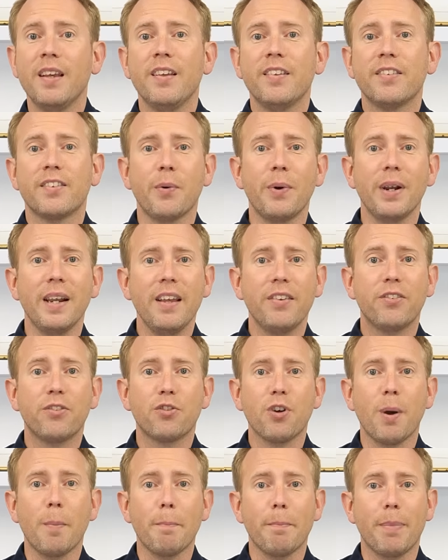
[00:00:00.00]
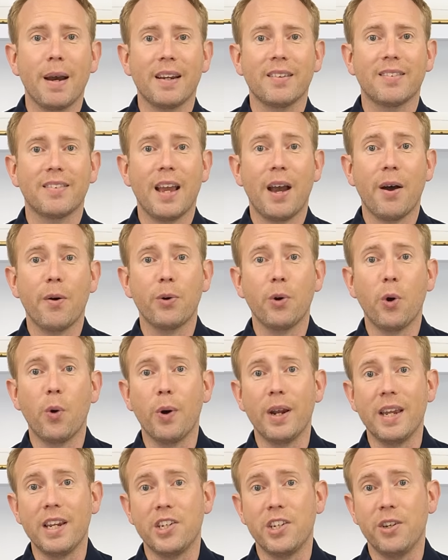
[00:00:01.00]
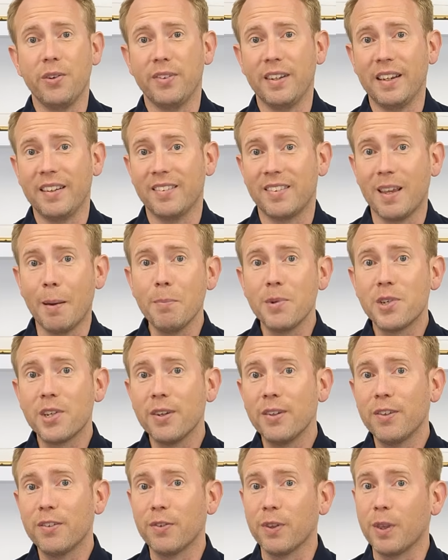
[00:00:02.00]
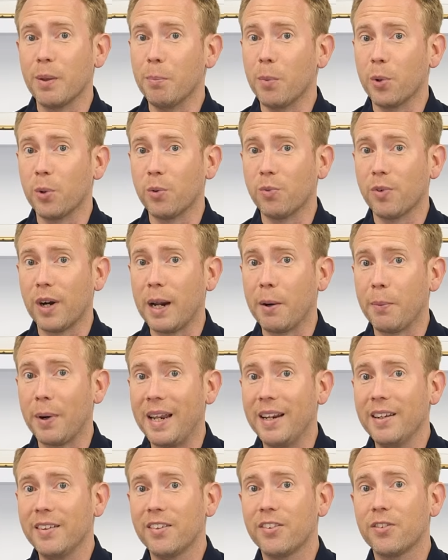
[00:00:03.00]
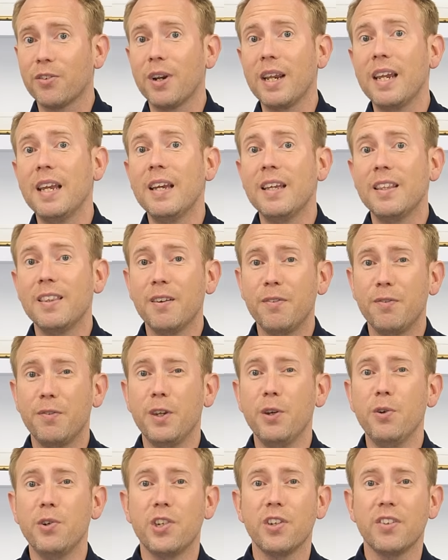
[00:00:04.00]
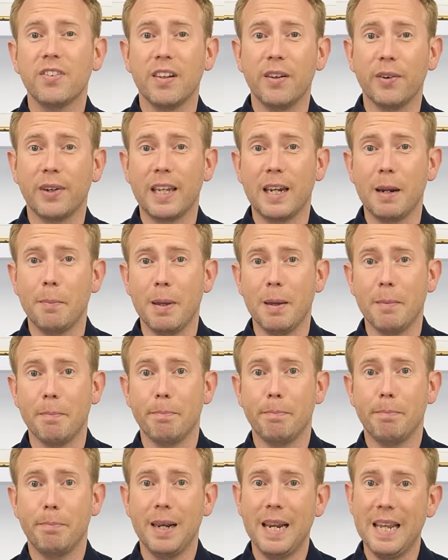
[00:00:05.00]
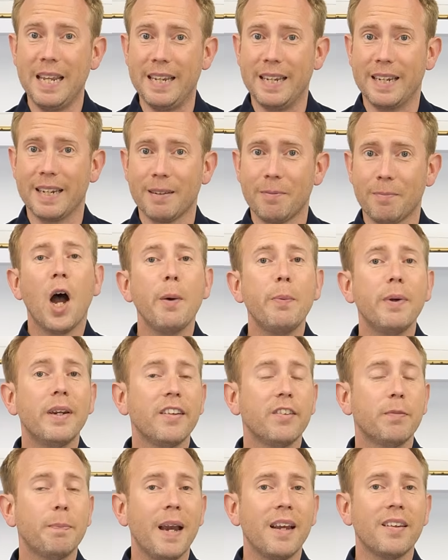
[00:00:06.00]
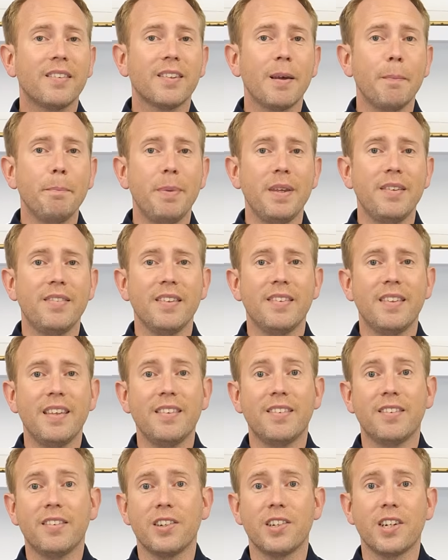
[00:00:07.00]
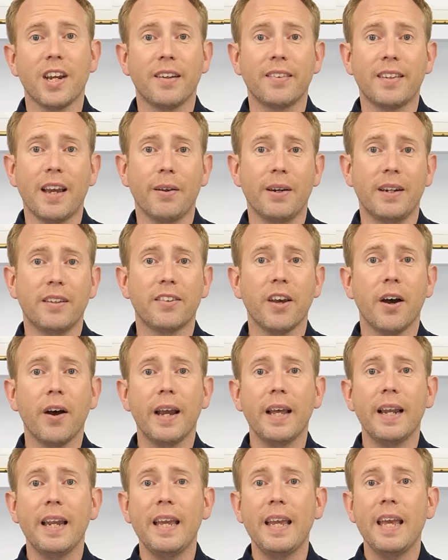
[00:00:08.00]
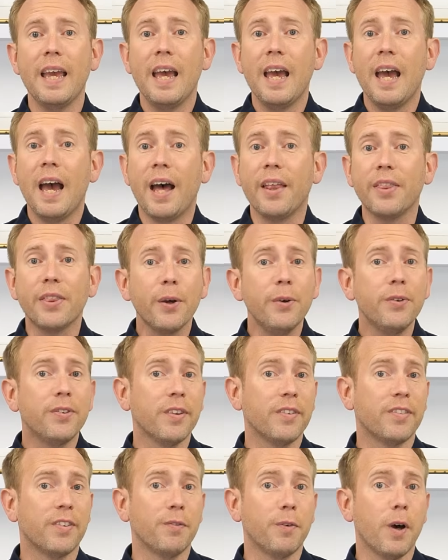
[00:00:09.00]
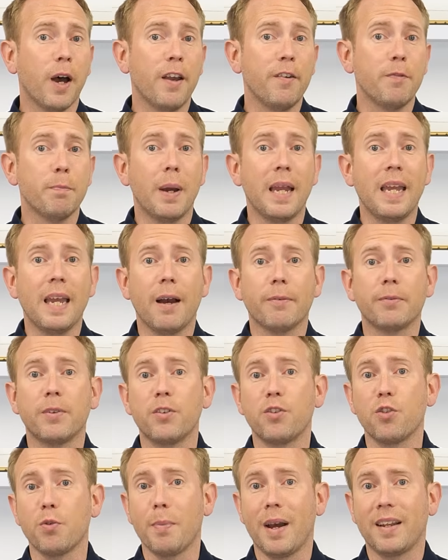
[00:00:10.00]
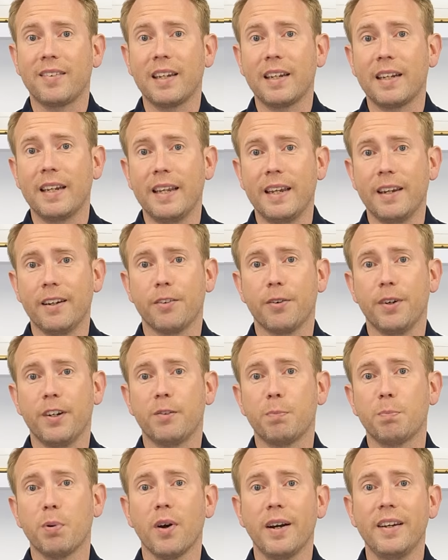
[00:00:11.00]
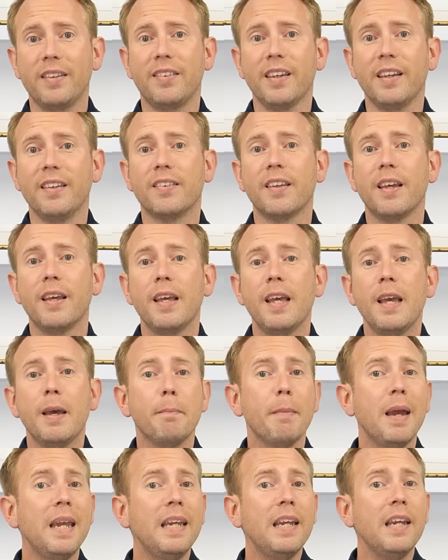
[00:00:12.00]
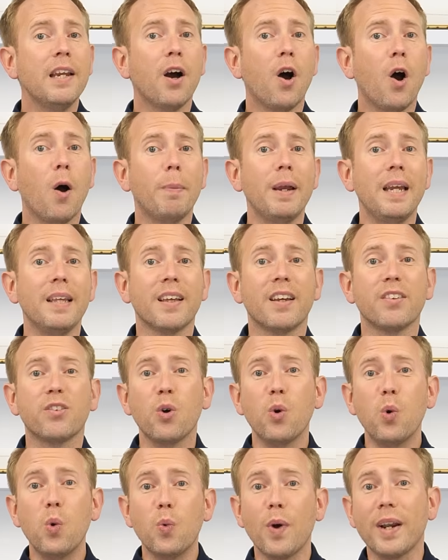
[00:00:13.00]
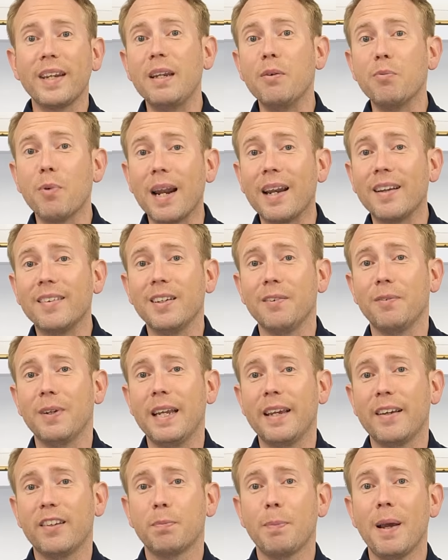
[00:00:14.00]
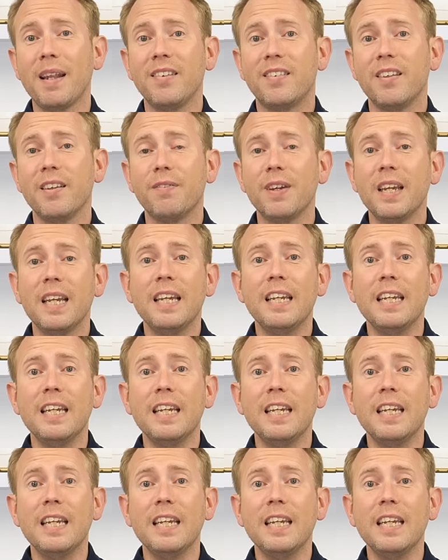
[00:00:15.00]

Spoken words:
So unless Trump backs down or issues exemptions for the model railway industry, the future's looking a bit bleak. I would expect some businesses to shut down entirely, and those that survive may have to dramatically increase prices, making a hobby that's already relatively expensive